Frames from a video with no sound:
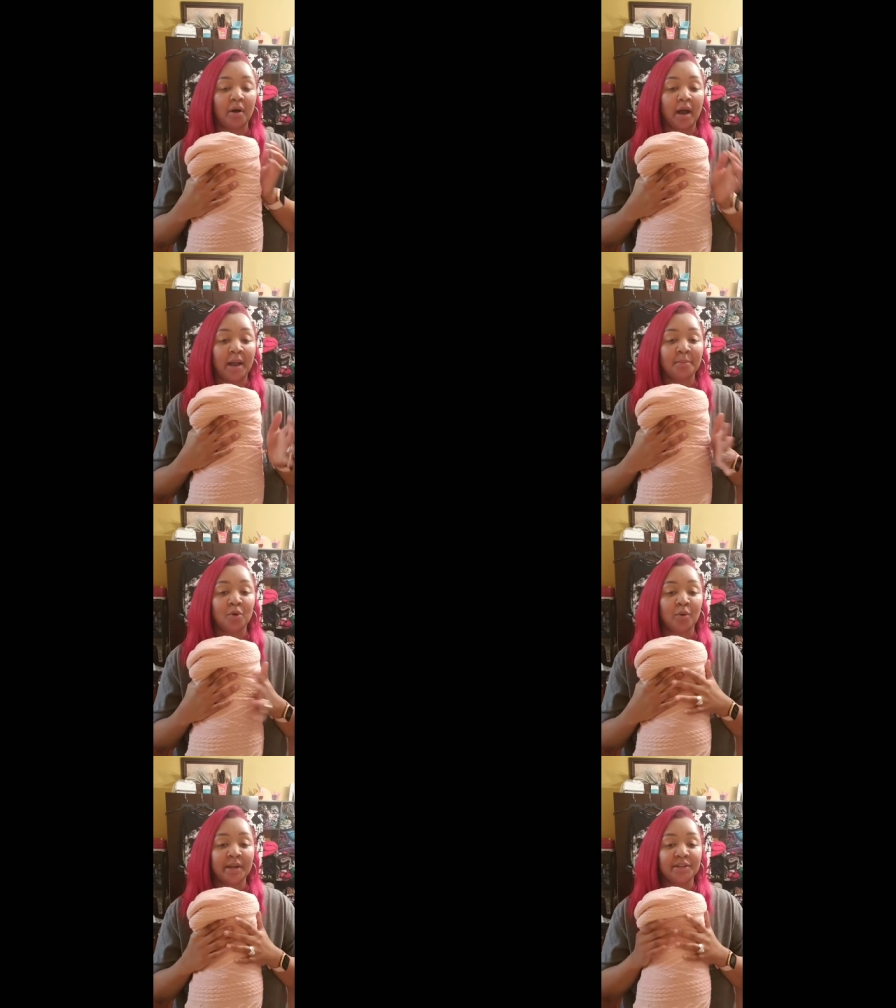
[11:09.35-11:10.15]
I'm
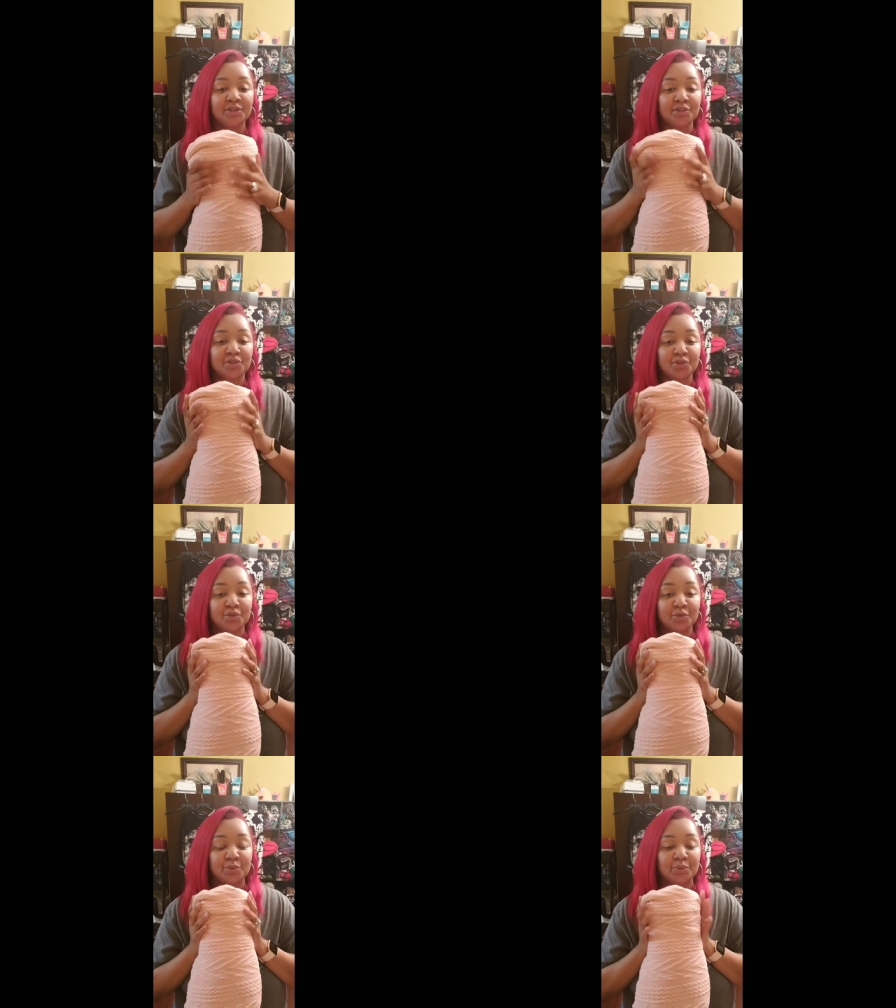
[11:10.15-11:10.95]
going to
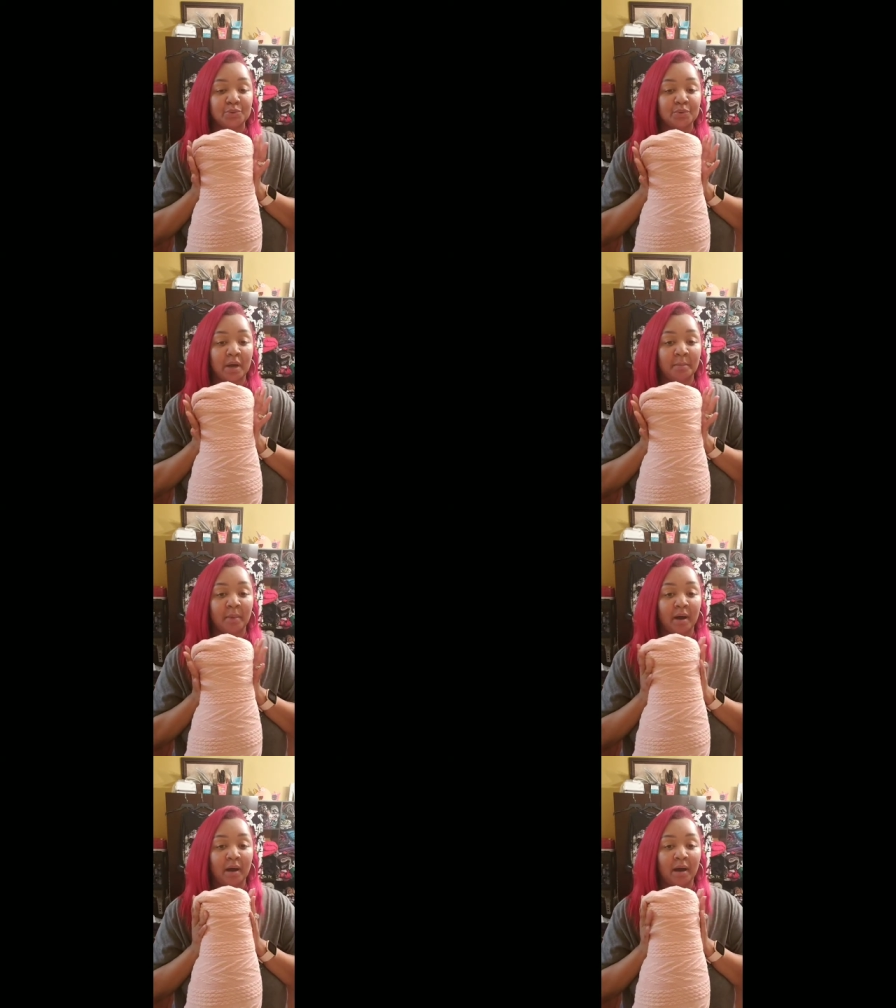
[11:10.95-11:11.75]
do,
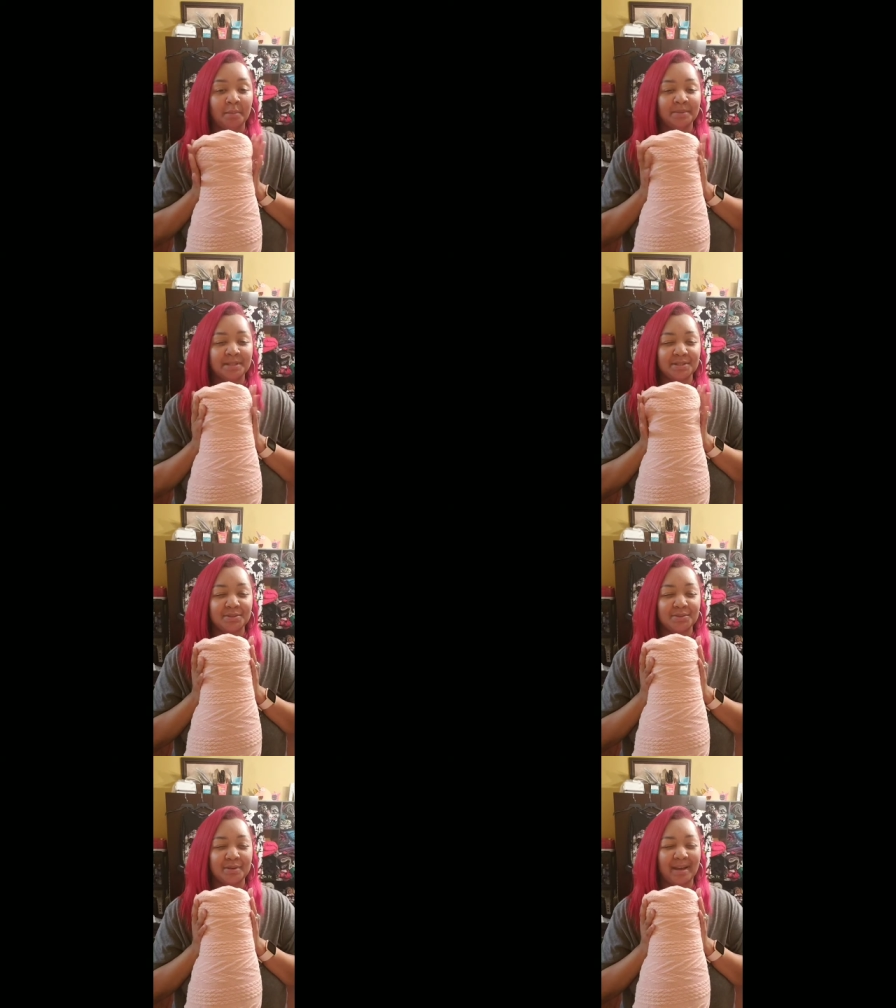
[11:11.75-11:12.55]
I'm
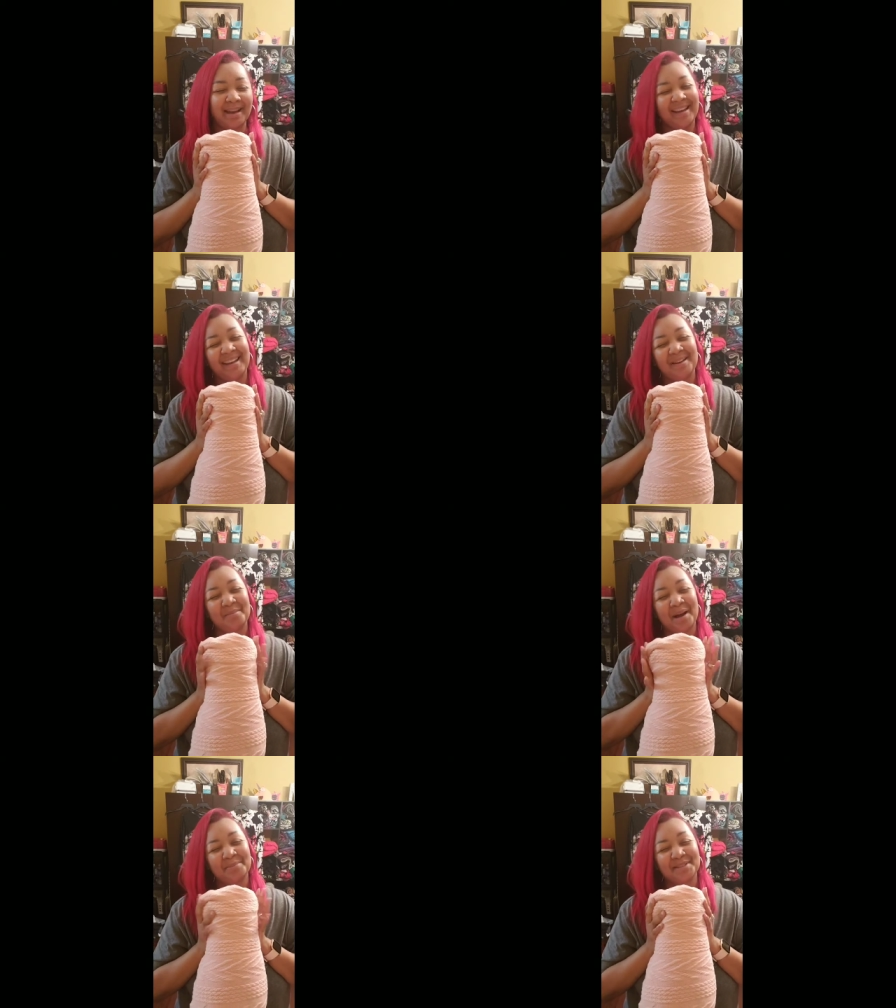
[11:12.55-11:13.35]

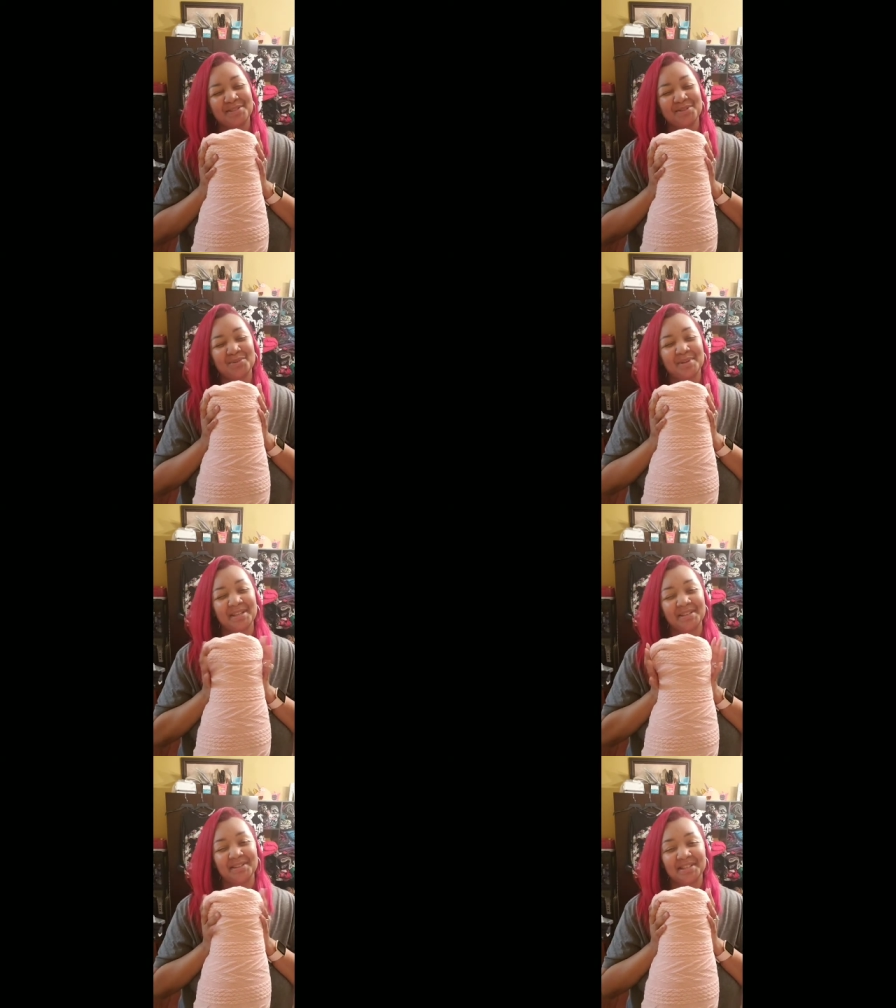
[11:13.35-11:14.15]
opting to do it
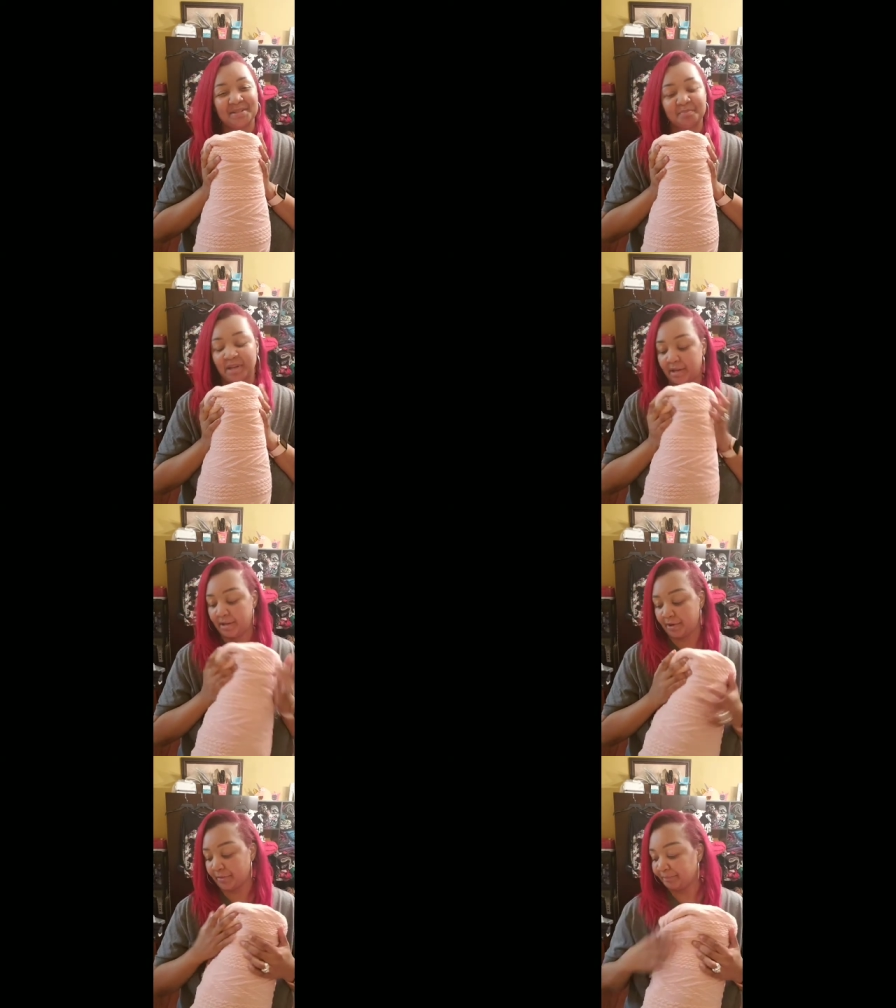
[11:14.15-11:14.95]
in this pink
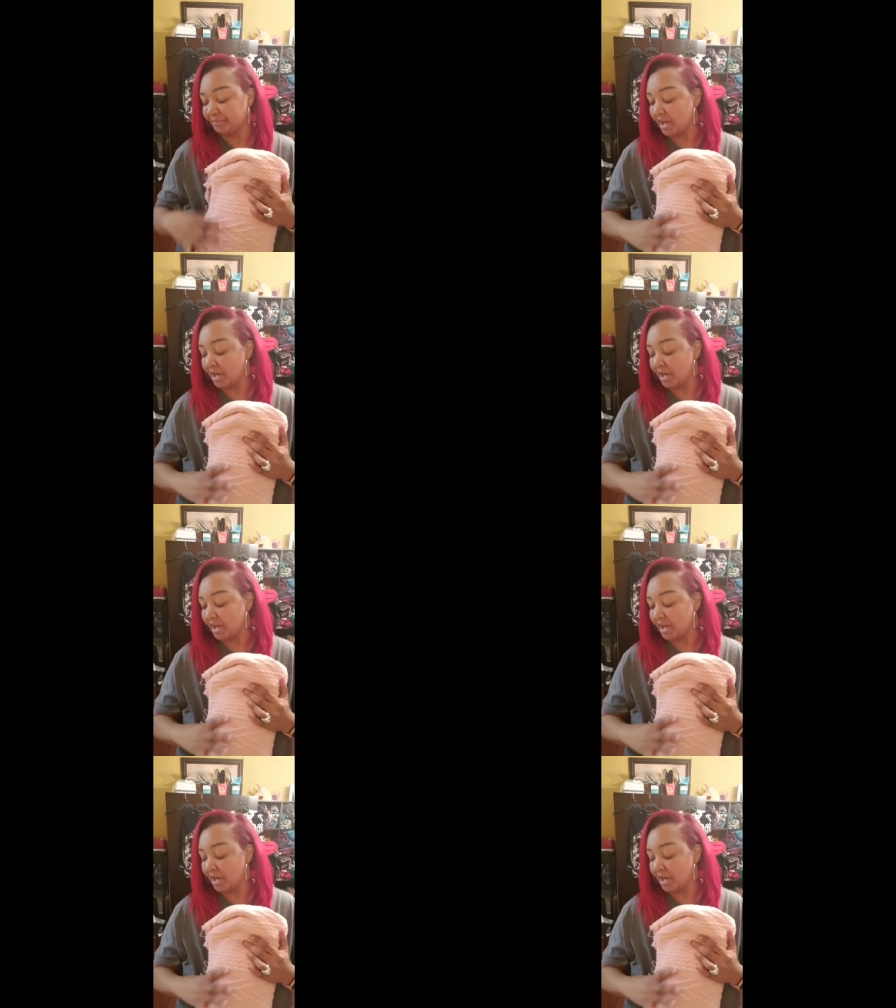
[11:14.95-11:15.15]
here.